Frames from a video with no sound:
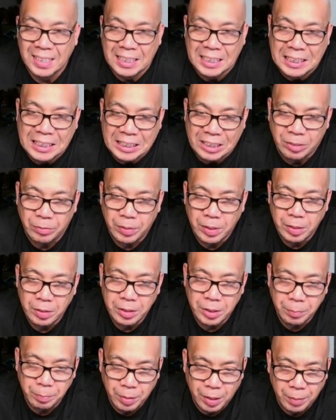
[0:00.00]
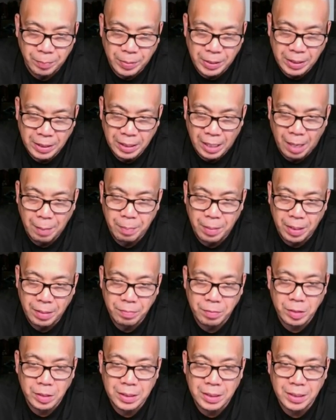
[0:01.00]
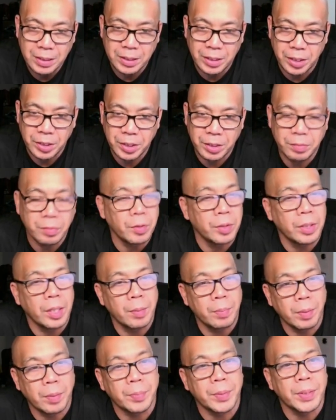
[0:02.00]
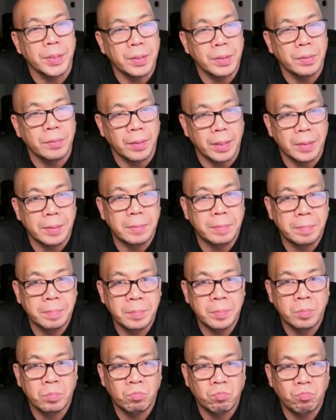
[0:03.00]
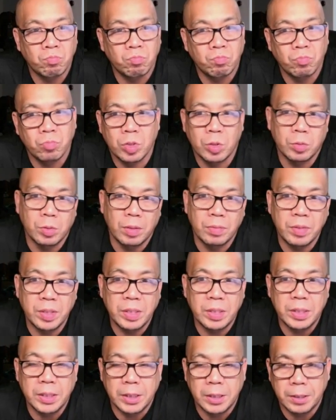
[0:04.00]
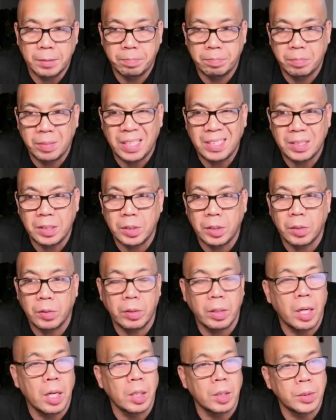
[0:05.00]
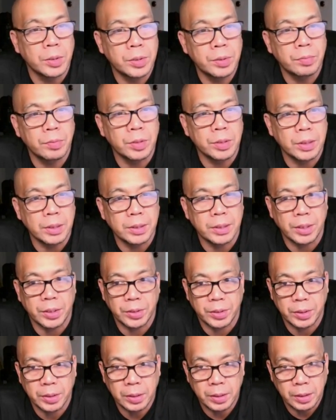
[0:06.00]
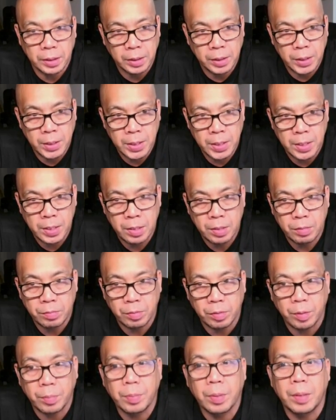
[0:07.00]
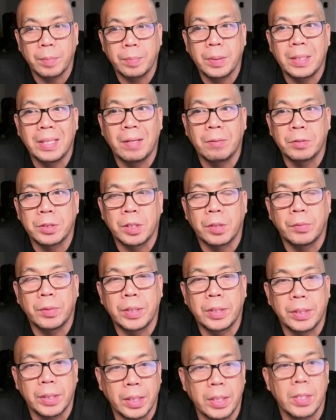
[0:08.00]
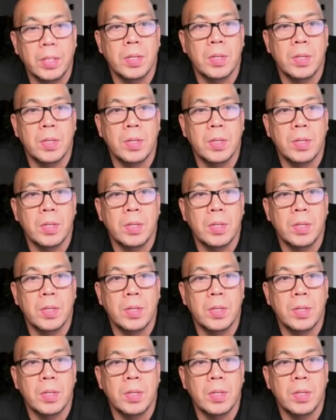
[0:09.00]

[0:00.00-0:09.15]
So we lose the puppy. I paid for a C-section for a dead puppy, right? Roughly $1,900 for a C-section for a puppy that was already dead.